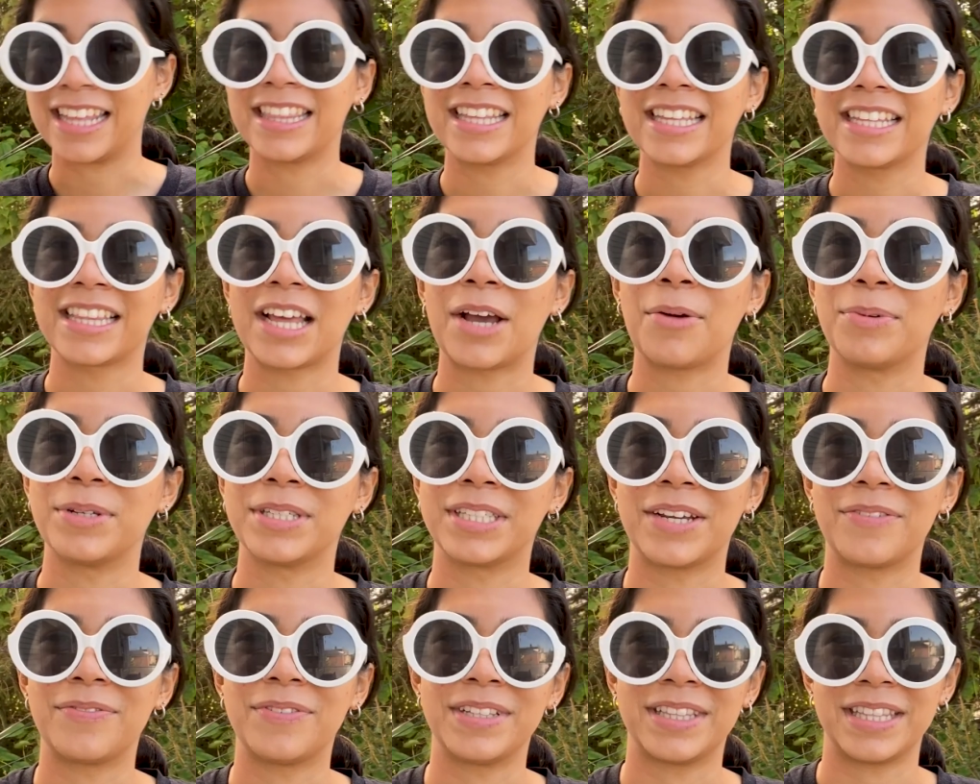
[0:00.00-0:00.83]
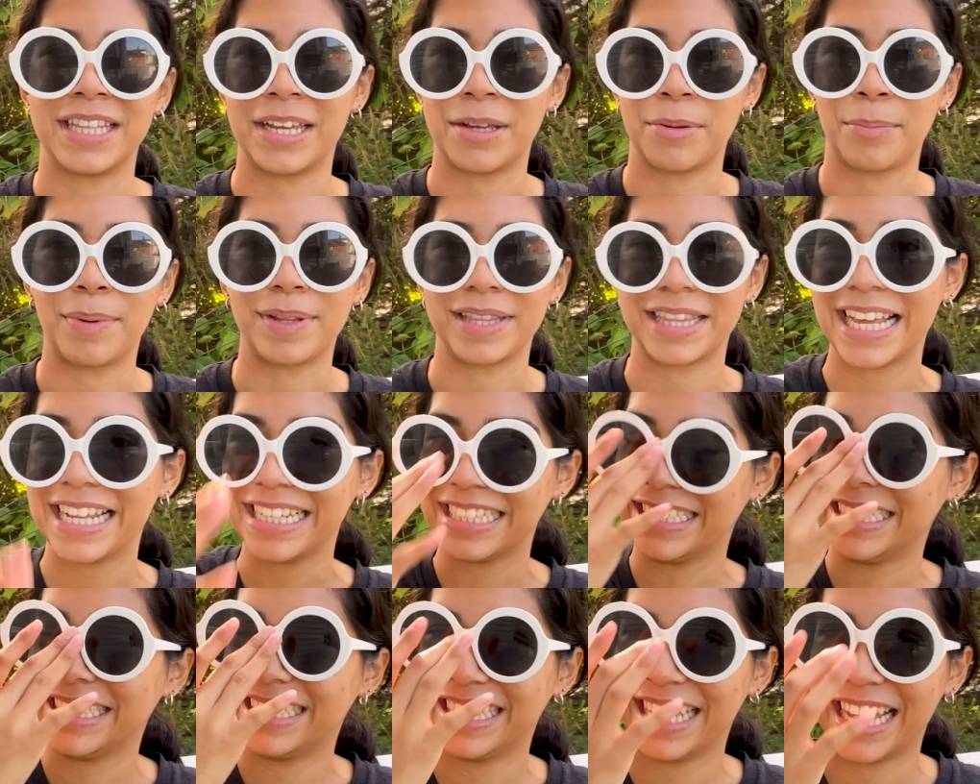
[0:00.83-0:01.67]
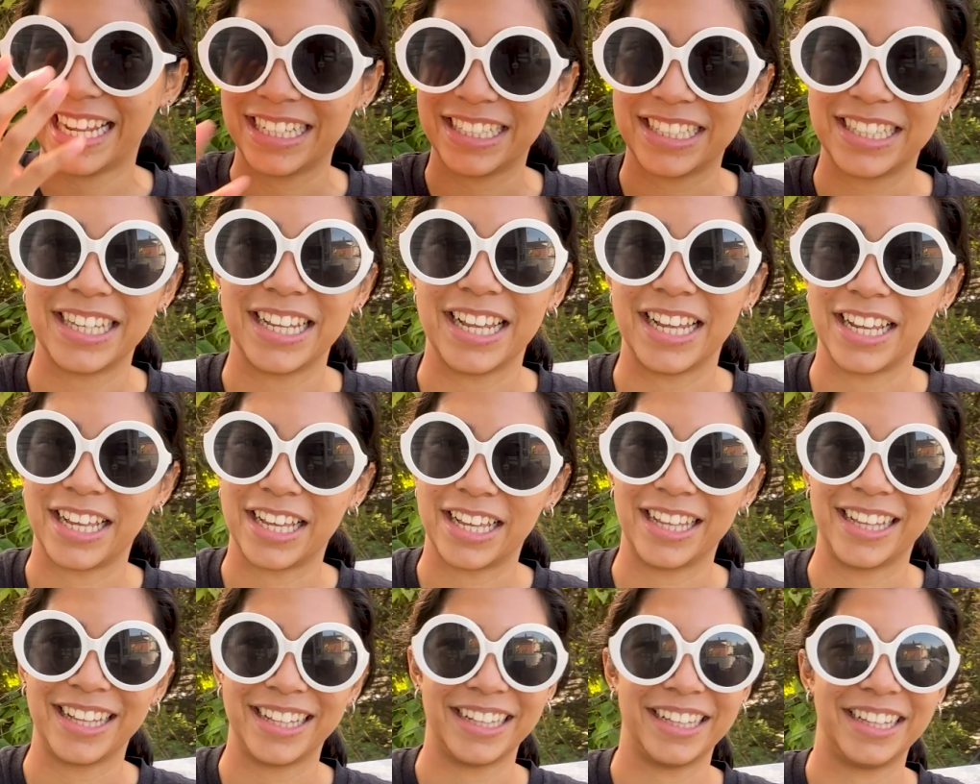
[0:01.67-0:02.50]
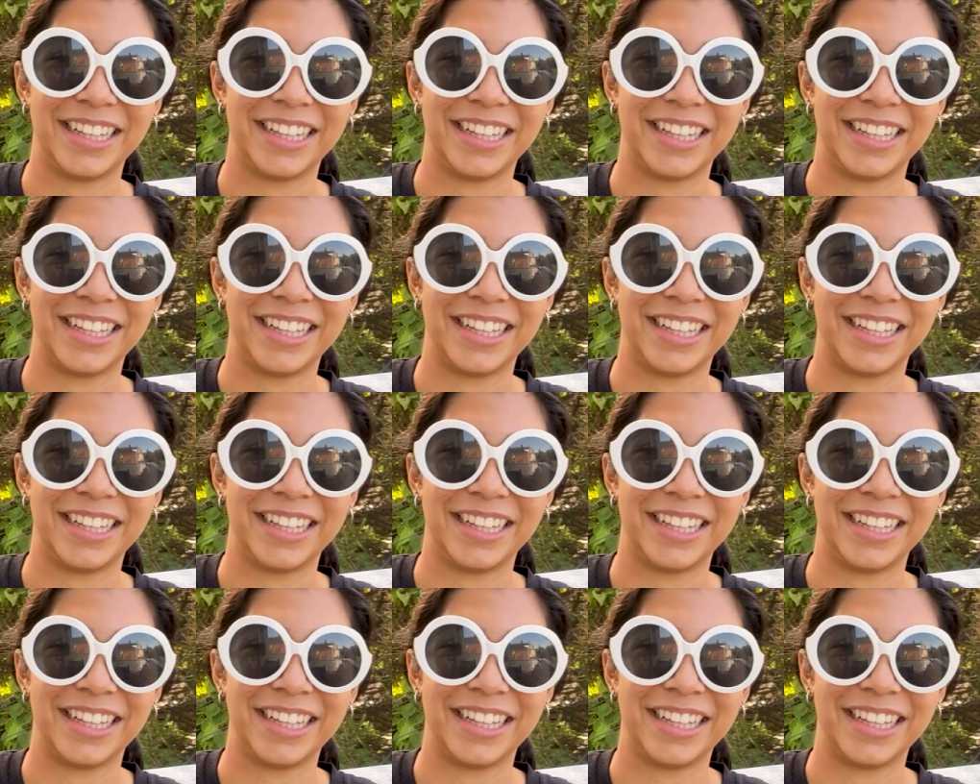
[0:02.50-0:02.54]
I think that was everything, but that's like,